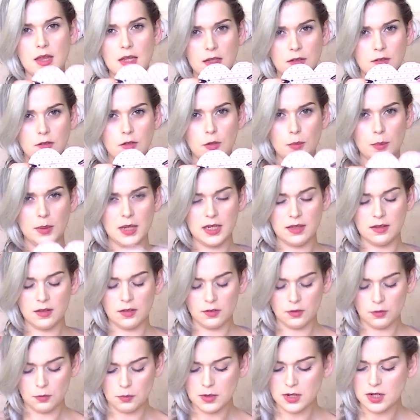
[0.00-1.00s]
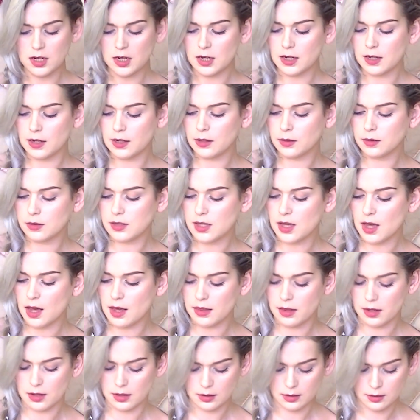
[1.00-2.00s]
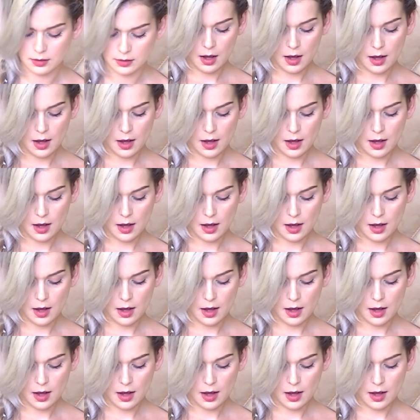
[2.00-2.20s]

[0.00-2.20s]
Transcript: these 2 pieces of material together.